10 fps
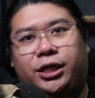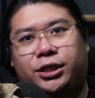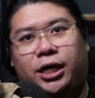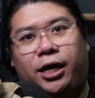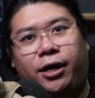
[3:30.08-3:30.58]

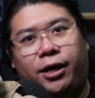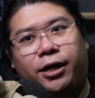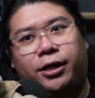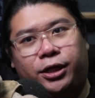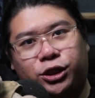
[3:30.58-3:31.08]
is
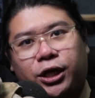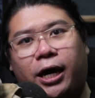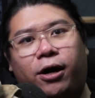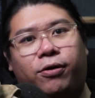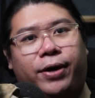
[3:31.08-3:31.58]
a
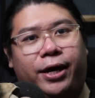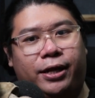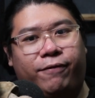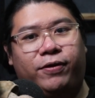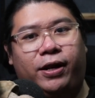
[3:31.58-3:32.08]
child,
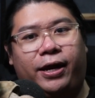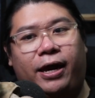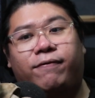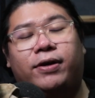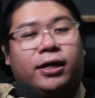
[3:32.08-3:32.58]
and I feel like
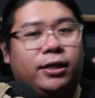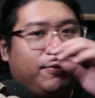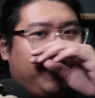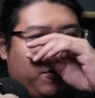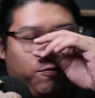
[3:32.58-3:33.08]
having a
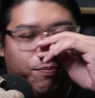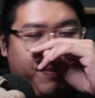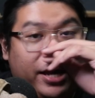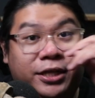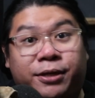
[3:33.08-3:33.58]
little bit of
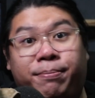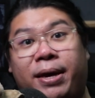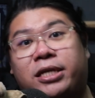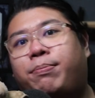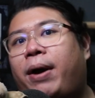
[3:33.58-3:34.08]
magic
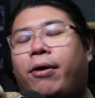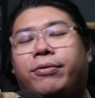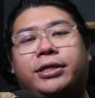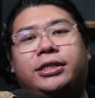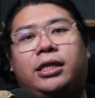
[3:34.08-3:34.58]
best
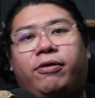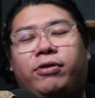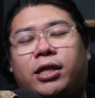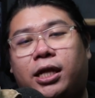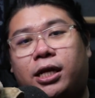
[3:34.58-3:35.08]
power is
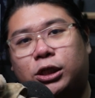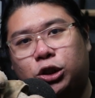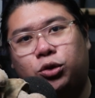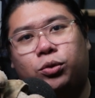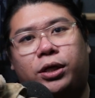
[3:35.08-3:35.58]
definitely gonna
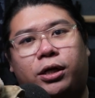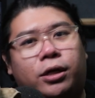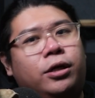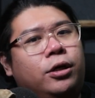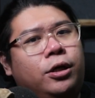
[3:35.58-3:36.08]
suit
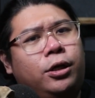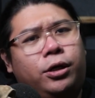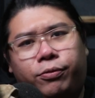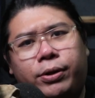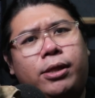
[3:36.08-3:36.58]
her
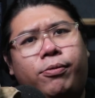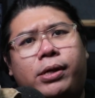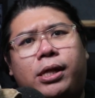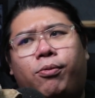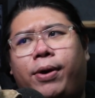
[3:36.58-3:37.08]

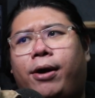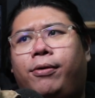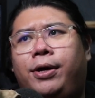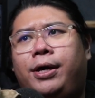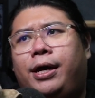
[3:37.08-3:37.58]
really
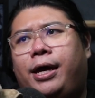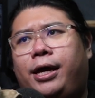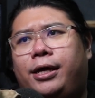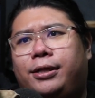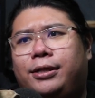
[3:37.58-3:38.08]
well.
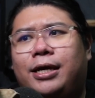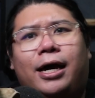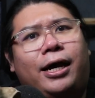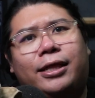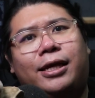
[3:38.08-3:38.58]
And
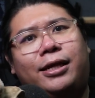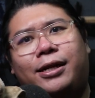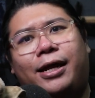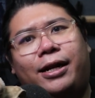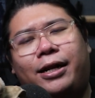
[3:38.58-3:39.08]
yeah, I
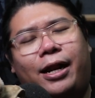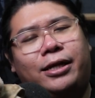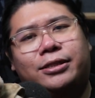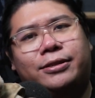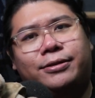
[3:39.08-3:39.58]
think that
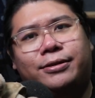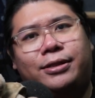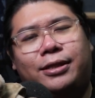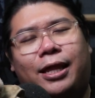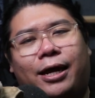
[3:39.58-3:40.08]
is
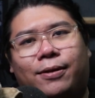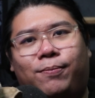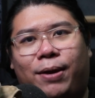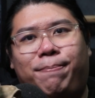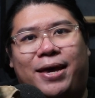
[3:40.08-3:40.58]
like
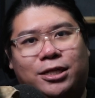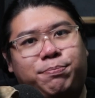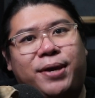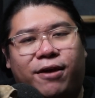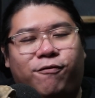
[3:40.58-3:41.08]
my
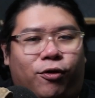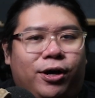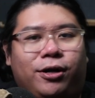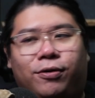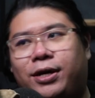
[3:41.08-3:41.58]
best pick for
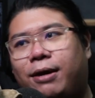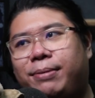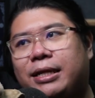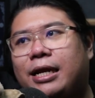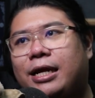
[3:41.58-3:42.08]
her. Okay,
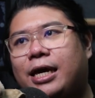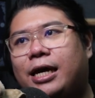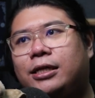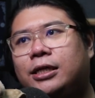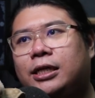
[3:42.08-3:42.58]
but then
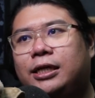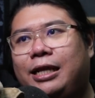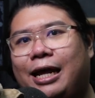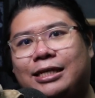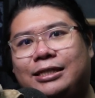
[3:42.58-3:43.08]
again,
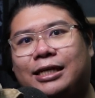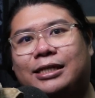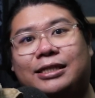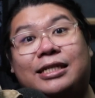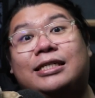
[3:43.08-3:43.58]
this
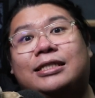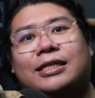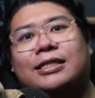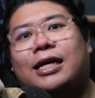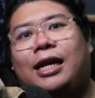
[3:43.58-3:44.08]
is
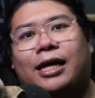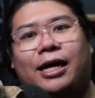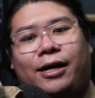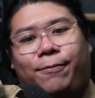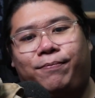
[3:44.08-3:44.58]
just kind of like
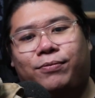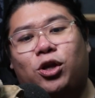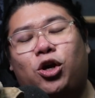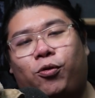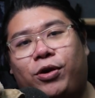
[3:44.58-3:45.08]
a
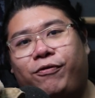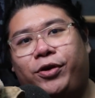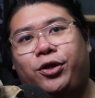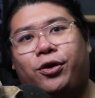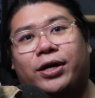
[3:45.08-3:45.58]
theory
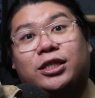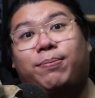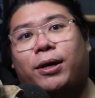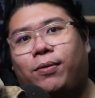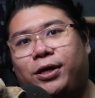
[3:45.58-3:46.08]
video, a
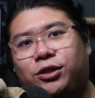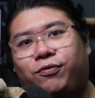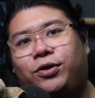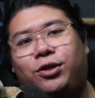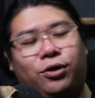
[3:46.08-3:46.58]

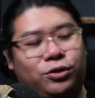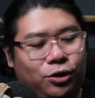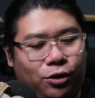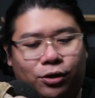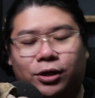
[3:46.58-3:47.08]
speculation video,
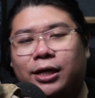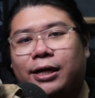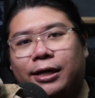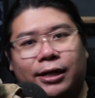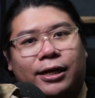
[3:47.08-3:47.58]
so
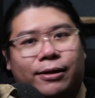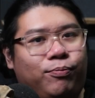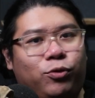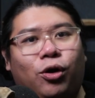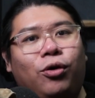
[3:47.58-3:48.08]

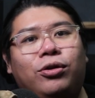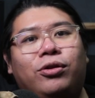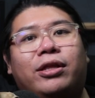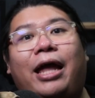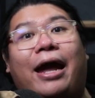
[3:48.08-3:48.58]

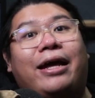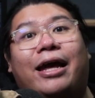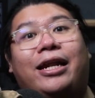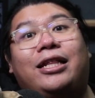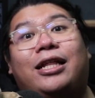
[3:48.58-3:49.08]
don't take
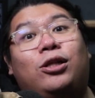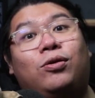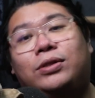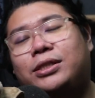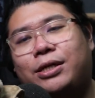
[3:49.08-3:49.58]
anything
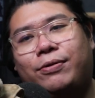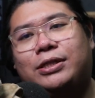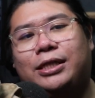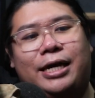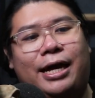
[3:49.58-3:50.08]
too
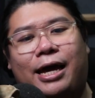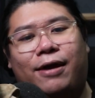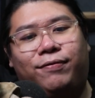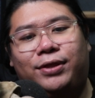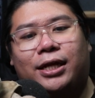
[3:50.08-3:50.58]
seriously. I
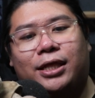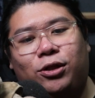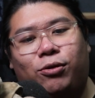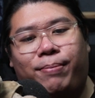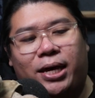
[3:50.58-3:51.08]
have
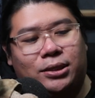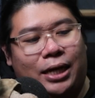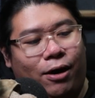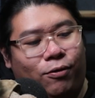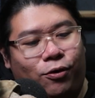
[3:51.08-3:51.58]
nothing to base
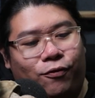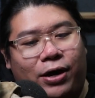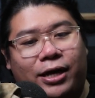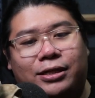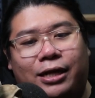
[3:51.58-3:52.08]
out of.
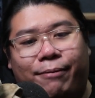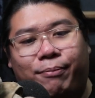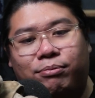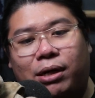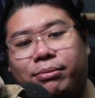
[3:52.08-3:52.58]

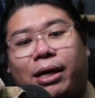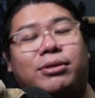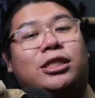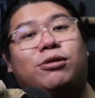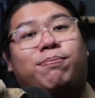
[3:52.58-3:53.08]
I'm
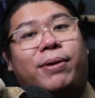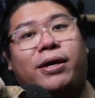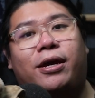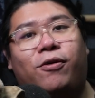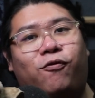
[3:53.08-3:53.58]
just
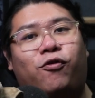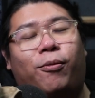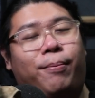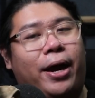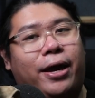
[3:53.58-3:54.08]
speaking
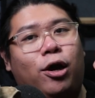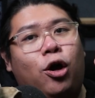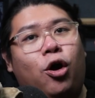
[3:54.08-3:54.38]
from my